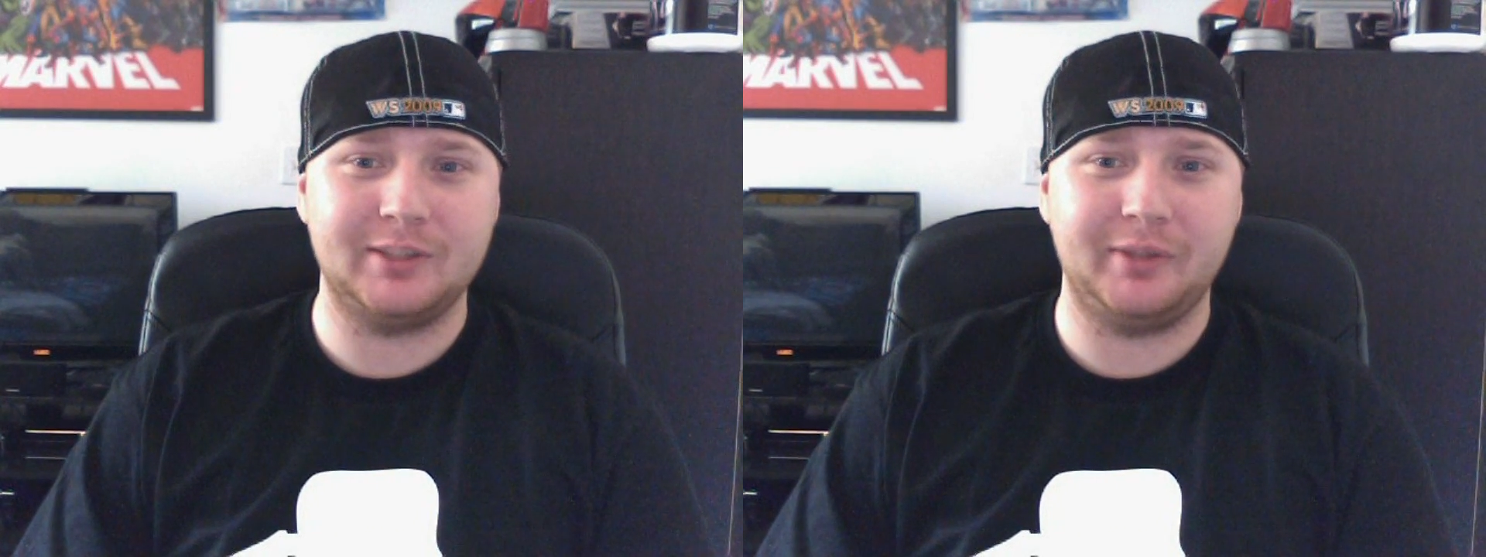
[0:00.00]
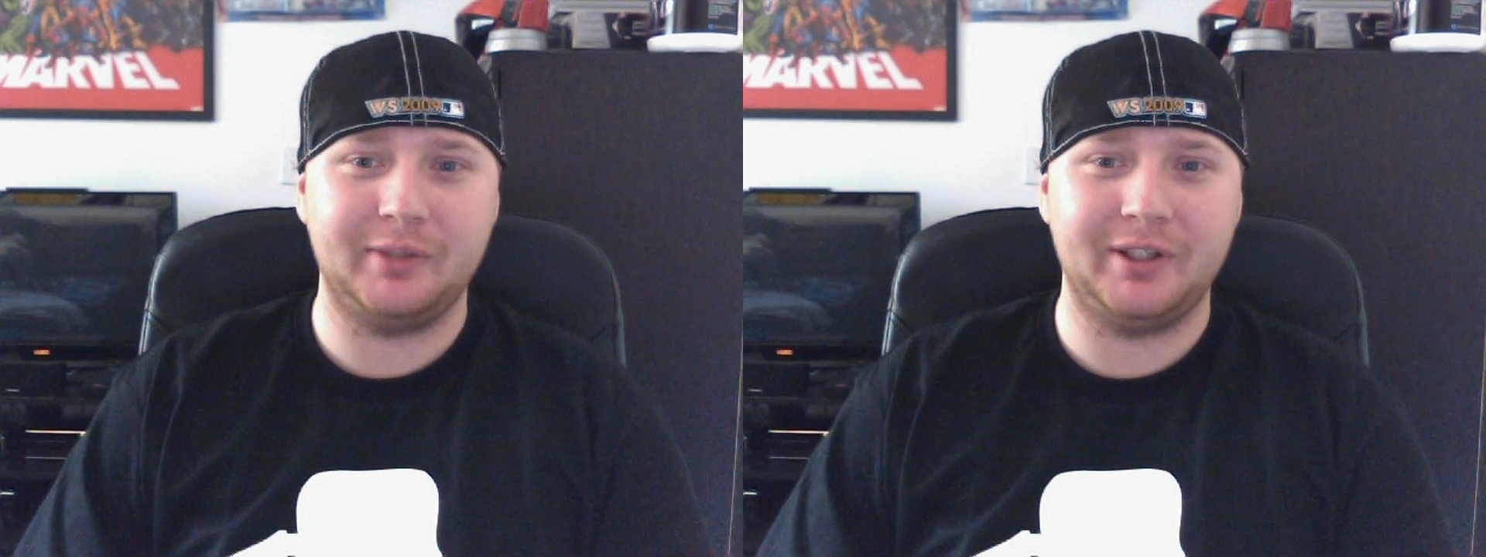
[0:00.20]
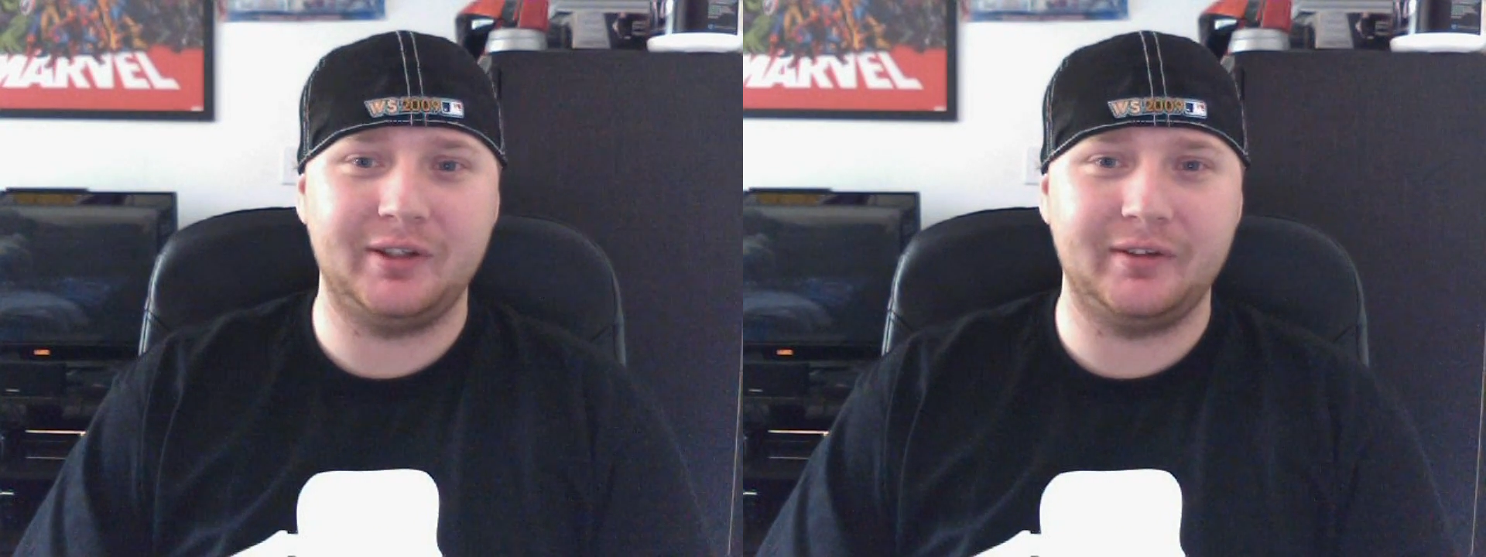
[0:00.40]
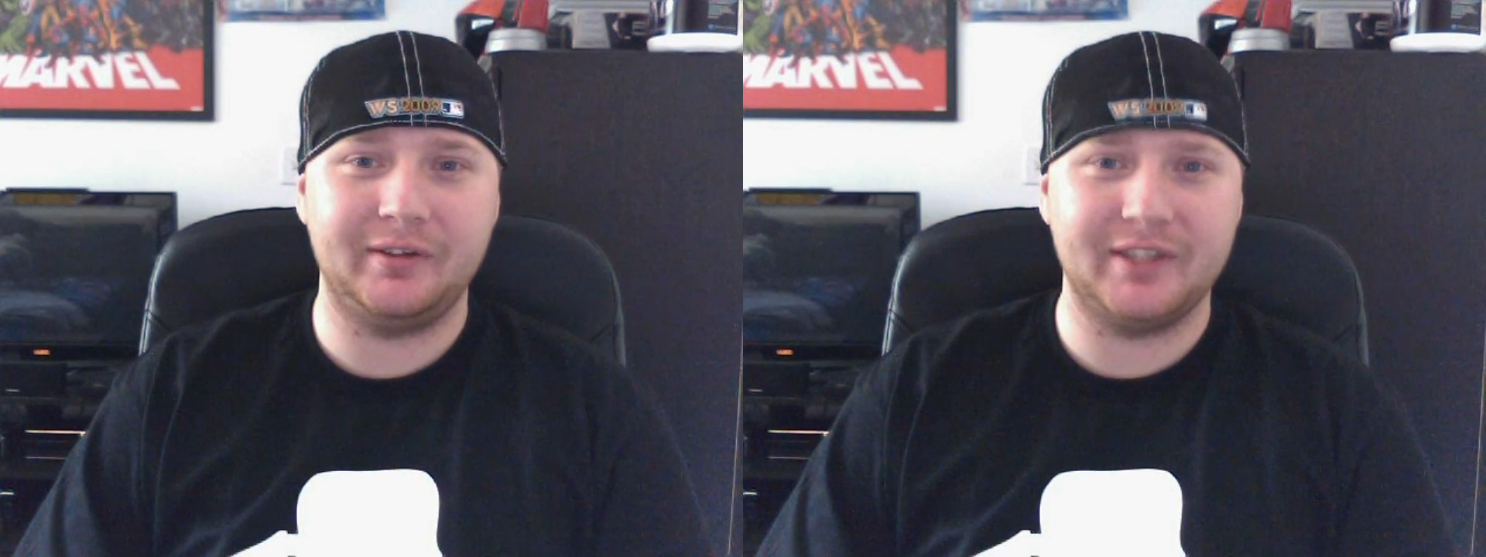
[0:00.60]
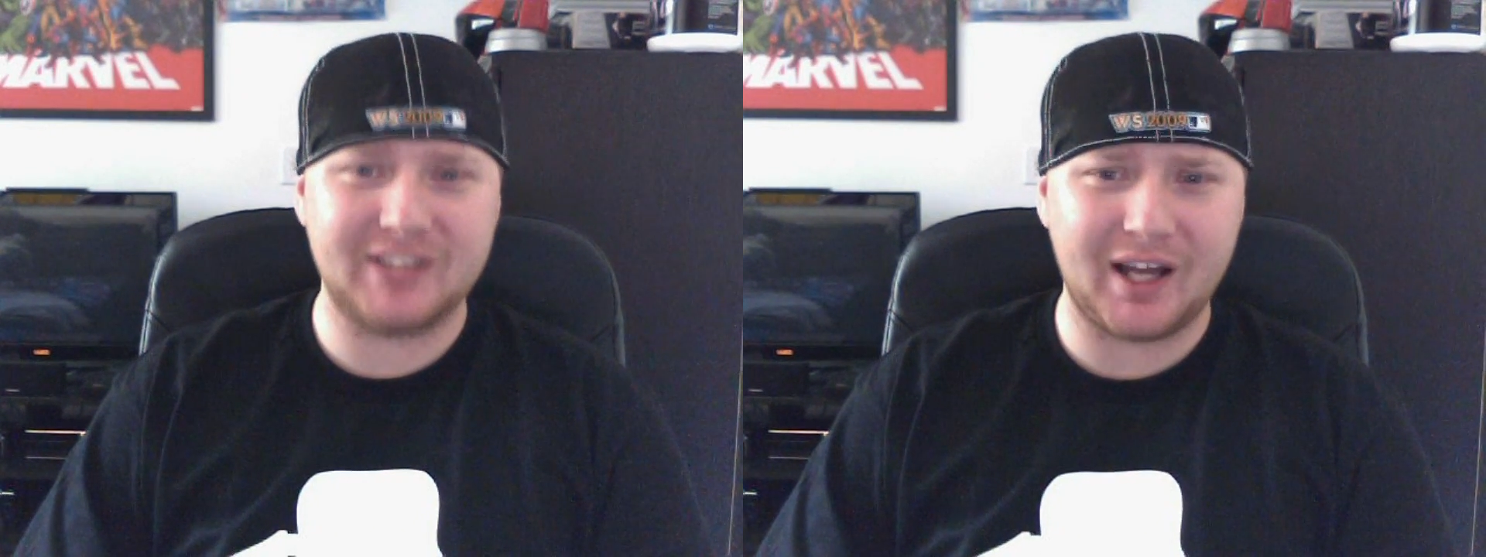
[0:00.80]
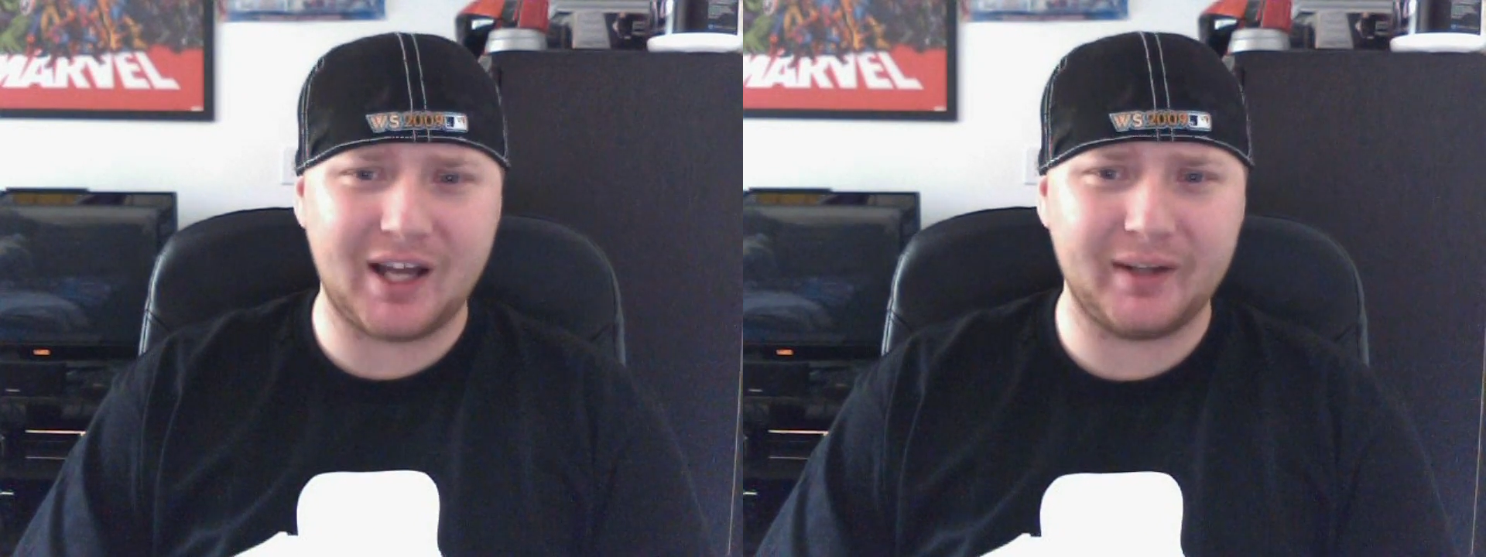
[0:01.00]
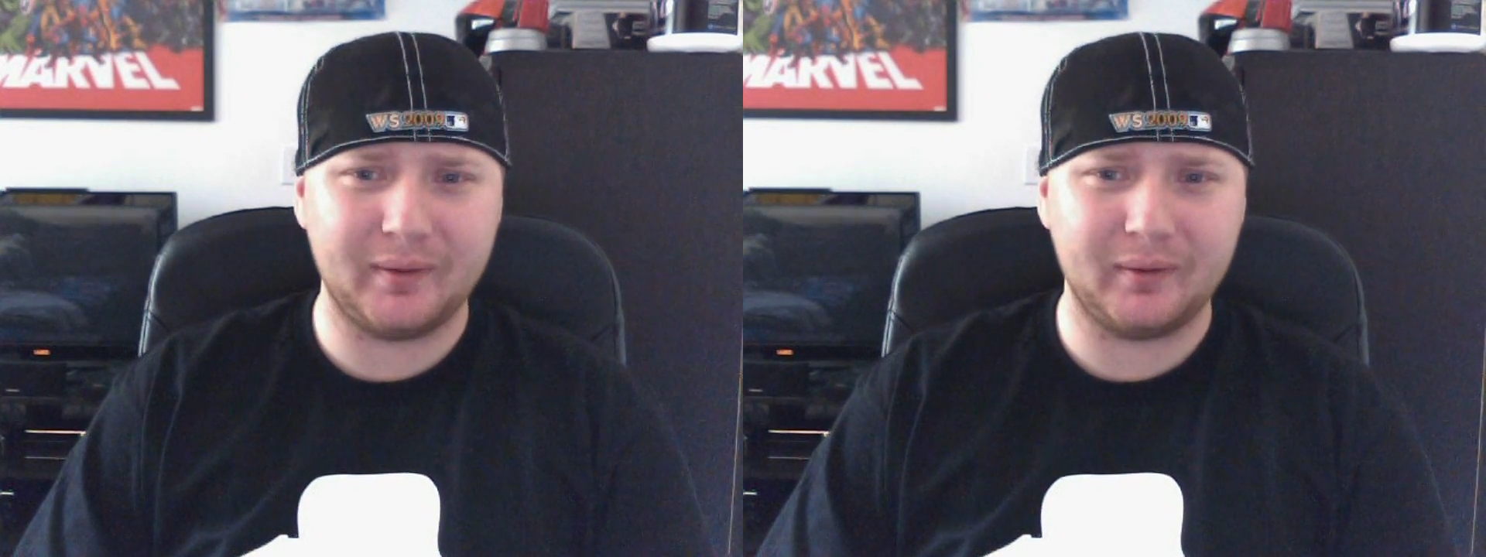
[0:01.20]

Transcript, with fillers: he mean this guy?